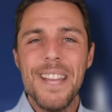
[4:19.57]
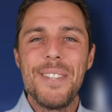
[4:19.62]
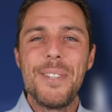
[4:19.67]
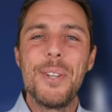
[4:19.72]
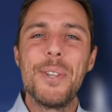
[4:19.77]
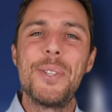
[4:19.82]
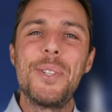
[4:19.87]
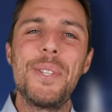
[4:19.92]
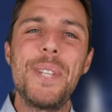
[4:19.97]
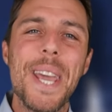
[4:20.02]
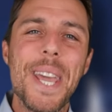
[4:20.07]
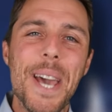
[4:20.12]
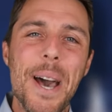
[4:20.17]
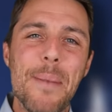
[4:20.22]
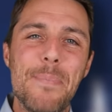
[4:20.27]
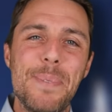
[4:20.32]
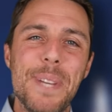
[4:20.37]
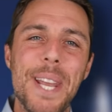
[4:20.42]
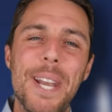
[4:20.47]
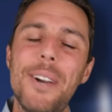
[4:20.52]
To stay
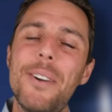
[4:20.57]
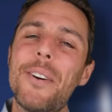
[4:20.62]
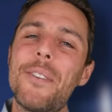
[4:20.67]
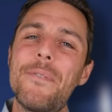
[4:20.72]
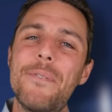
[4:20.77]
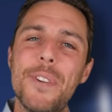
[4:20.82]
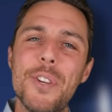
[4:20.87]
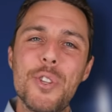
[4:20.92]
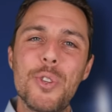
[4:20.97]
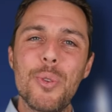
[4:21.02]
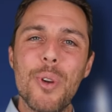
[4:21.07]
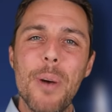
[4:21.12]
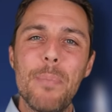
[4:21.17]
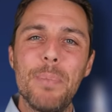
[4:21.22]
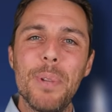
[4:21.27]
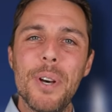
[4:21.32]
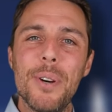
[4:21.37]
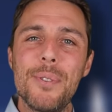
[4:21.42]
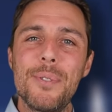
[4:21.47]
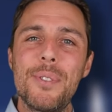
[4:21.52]
updated on future
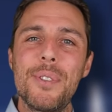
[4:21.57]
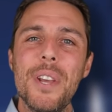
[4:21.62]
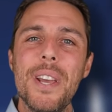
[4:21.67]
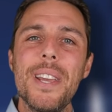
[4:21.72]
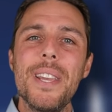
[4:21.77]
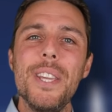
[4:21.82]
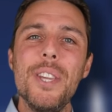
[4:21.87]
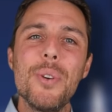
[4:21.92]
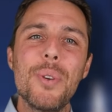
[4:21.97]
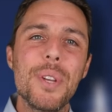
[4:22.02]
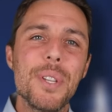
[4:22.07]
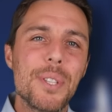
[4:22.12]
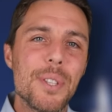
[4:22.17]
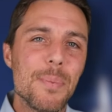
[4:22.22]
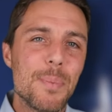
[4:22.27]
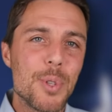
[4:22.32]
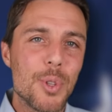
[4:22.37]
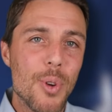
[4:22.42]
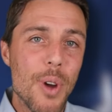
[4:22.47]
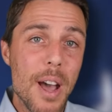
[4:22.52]
uploads, you can
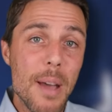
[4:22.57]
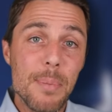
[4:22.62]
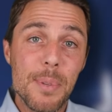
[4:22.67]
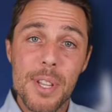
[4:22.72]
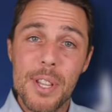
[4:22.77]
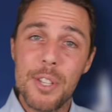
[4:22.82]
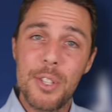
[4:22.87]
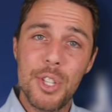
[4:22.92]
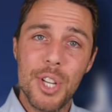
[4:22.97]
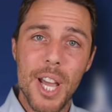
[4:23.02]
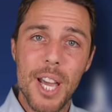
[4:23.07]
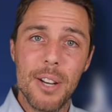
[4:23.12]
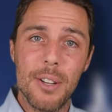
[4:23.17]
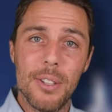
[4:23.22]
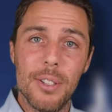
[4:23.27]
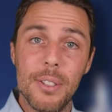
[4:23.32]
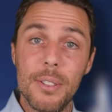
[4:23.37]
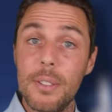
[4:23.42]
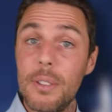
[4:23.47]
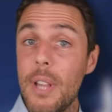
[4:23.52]
subscribe to the
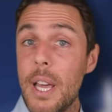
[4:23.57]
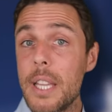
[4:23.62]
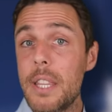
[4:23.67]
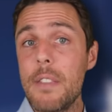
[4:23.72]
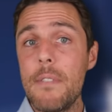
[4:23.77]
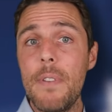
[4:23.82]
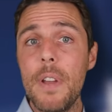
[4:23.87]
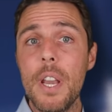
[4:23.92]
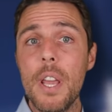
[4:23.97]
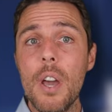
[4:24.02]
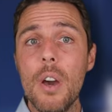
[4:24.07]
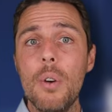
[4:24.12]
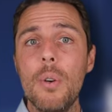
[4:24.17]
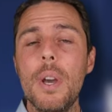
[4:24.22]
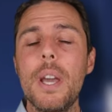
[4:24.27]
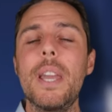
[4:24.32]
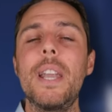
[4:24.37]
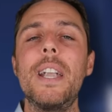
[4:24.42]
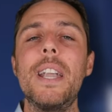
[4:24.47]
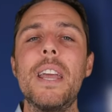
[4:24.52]
channel, like the video,
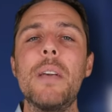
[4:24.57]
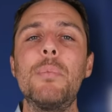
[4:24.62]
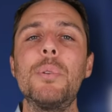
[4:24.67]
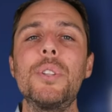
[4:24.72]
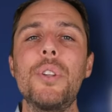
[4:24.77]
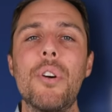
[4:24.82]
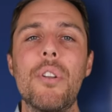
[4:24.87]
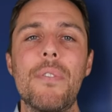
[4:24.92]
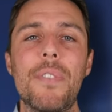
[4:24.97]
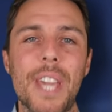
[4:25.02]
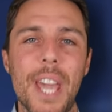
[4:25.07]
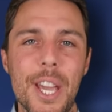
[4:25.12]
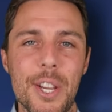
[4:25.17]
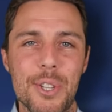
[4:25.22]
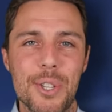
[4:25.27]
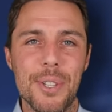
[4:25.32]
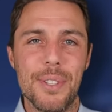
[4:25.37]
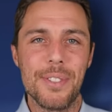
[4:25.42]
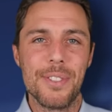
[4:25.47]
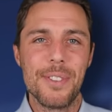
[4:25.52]
and enable
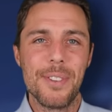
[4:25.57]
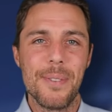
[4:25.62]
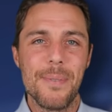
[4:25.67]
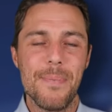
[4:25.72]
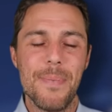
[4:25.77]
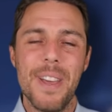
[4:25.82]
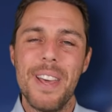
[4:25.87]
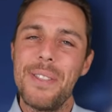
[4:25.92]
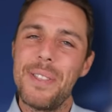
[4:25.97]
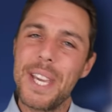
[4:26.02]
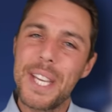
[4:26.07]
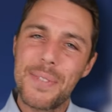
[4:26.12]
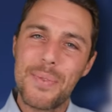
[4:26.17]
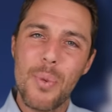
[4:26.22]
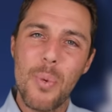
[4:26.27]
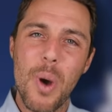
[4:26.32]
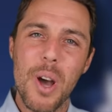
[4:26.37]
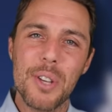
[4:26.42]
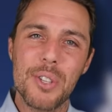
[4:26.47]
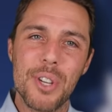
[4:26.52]
notifications. Thanks
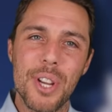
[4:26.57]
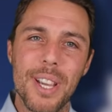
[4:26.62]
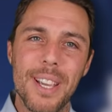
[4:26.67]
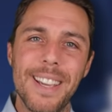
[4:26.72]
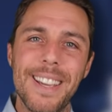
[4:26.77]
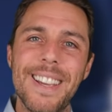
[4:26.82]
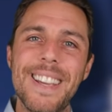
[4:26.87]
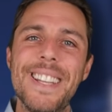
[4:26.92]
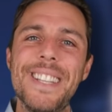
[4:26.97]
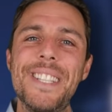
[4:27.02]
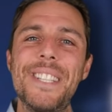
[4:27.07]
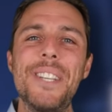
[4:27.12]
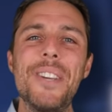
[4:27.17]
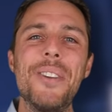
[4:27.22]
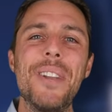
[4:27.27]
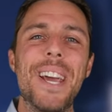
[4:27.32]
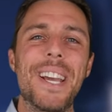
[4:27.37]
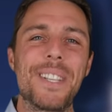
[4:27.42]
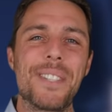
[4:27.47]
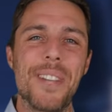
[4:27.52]
for watching, and see
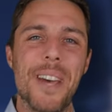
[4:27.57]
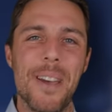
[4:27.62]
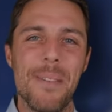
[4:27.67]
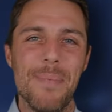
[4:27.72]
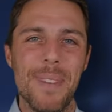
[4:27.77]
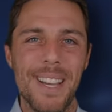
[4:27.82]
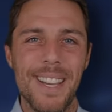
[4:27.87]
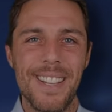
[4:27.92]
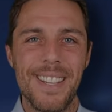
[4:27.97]
you next time.